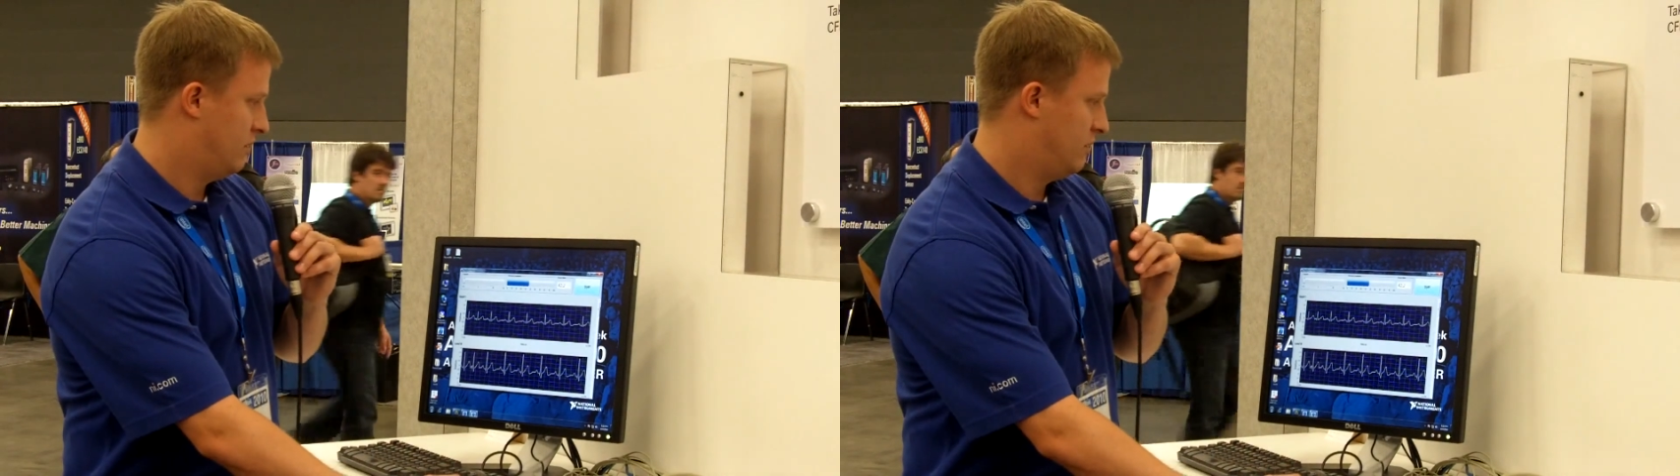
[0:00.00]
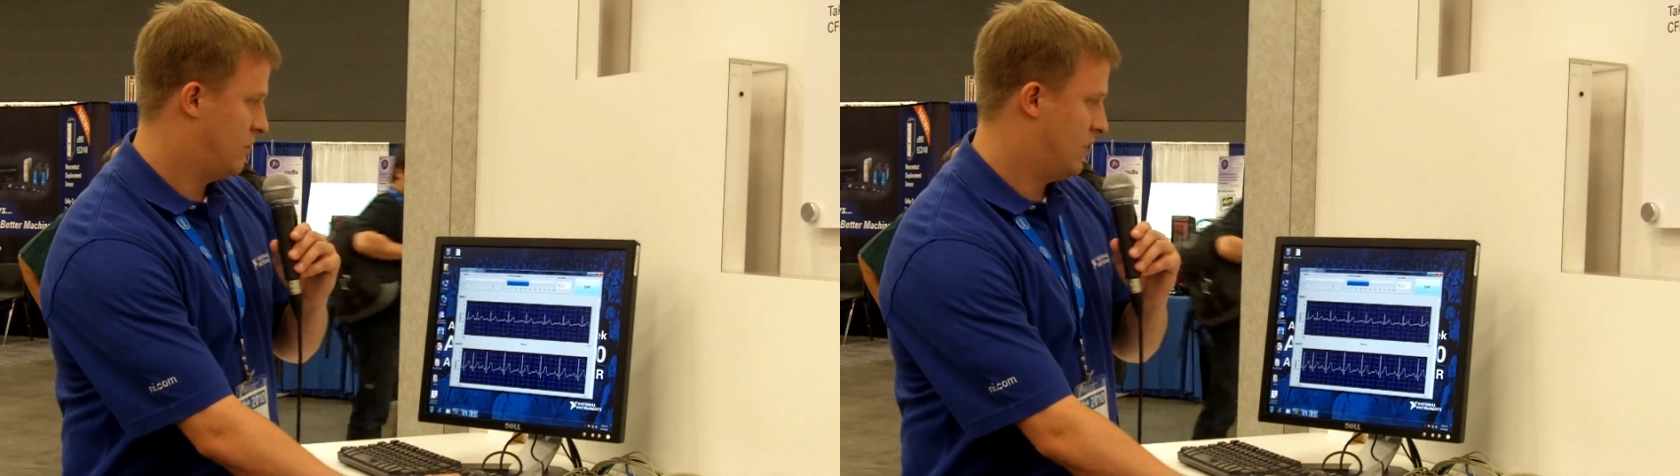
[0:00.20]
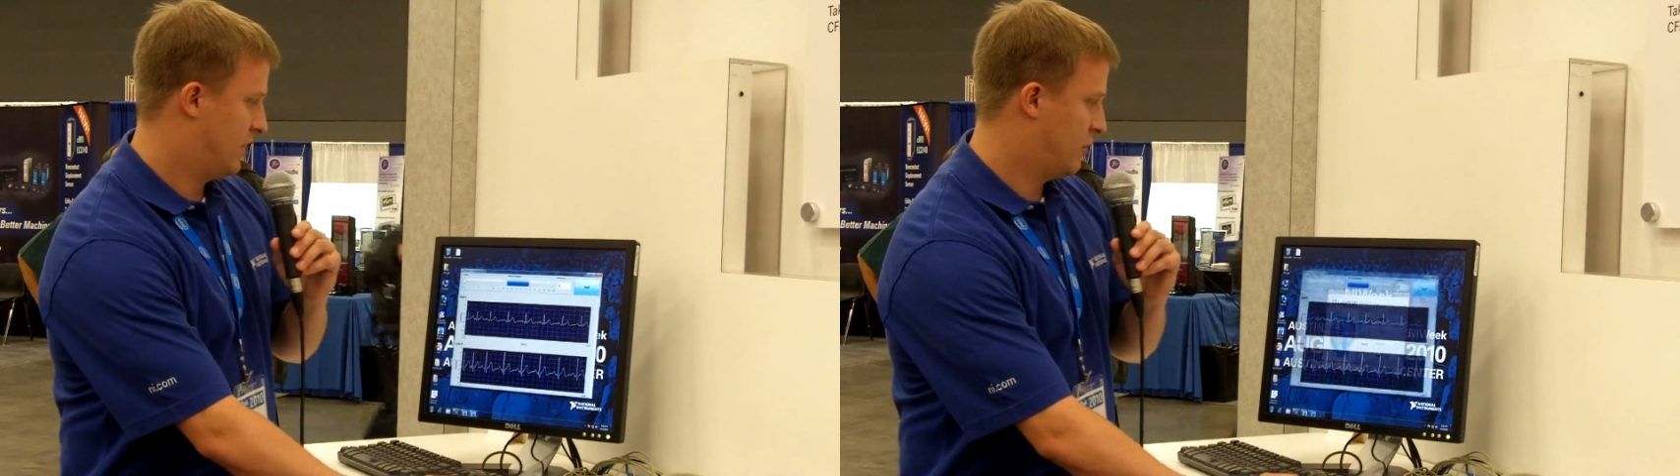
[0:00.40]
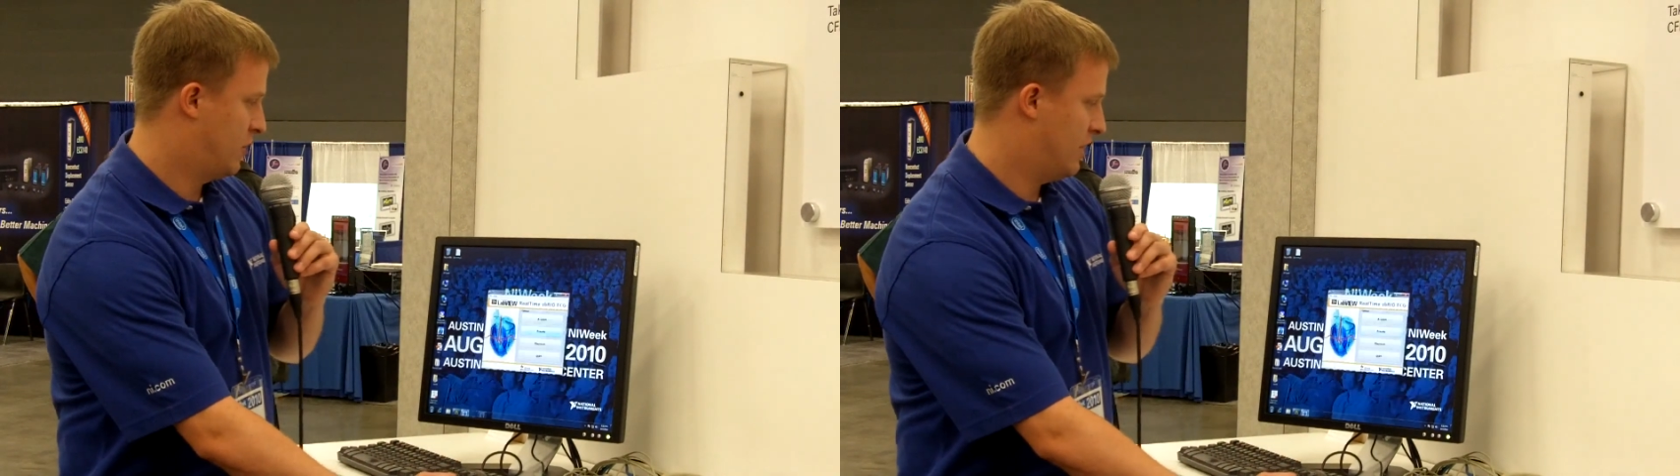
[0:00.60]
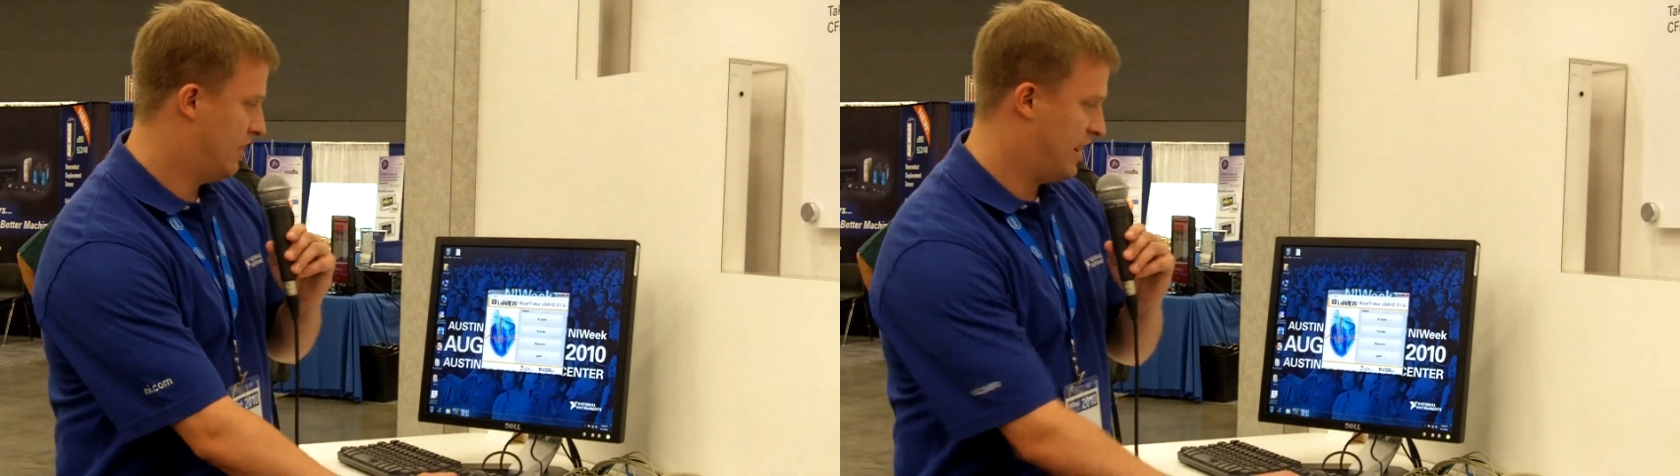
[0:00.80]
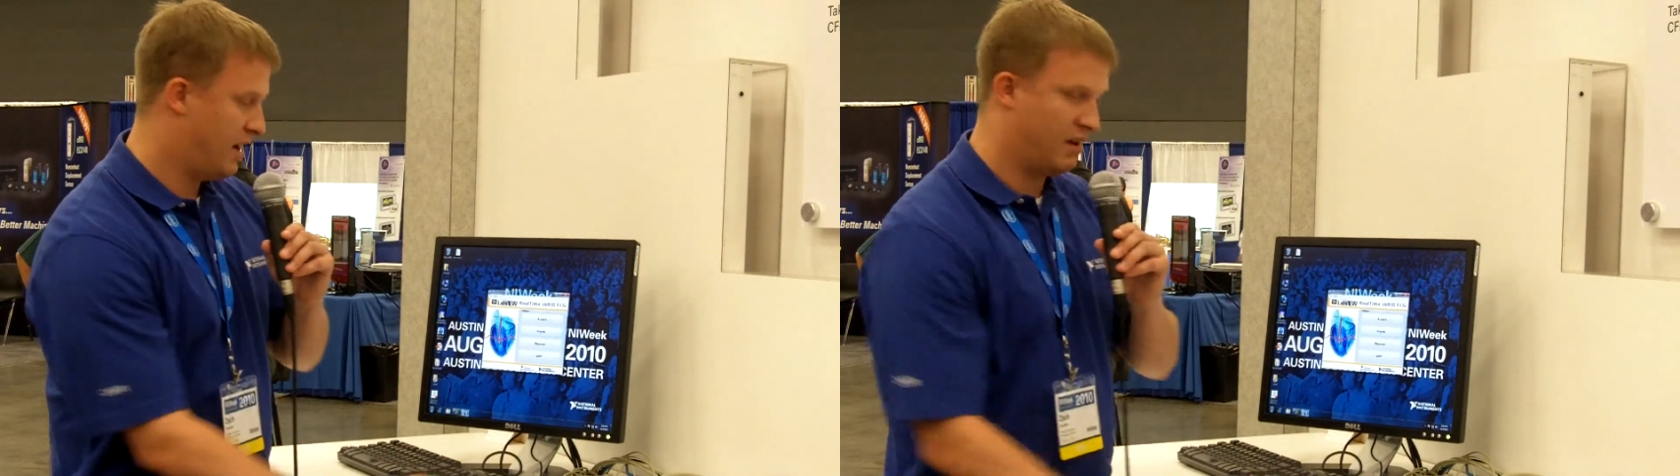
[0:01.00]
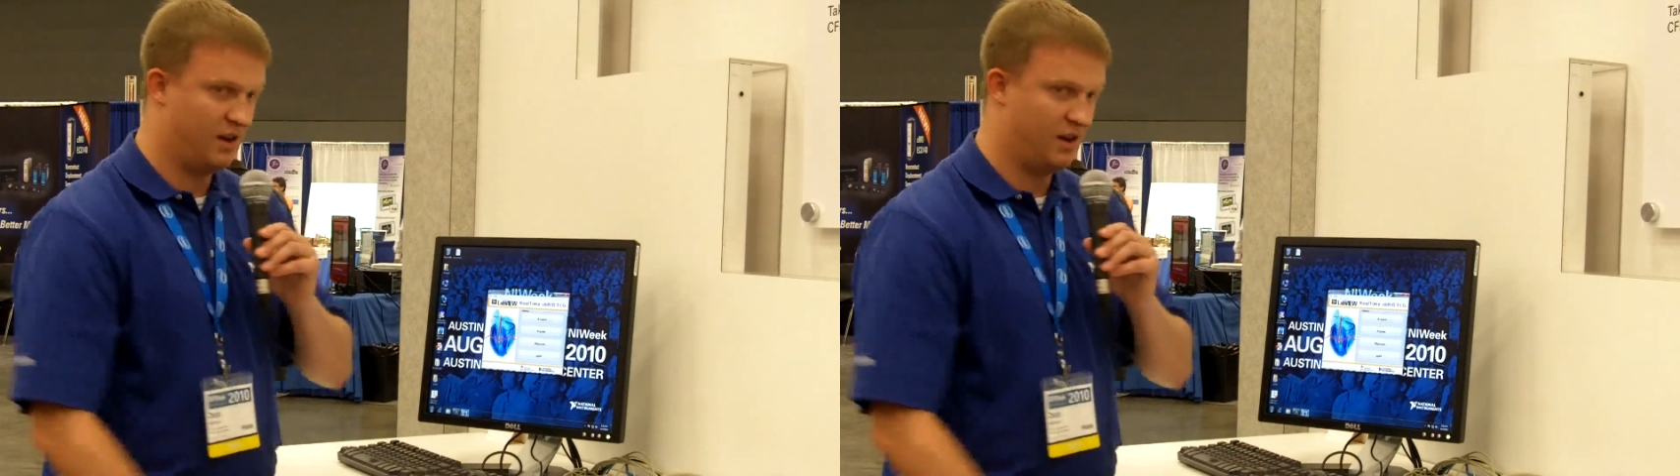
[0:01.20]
So I'll hit quit on that,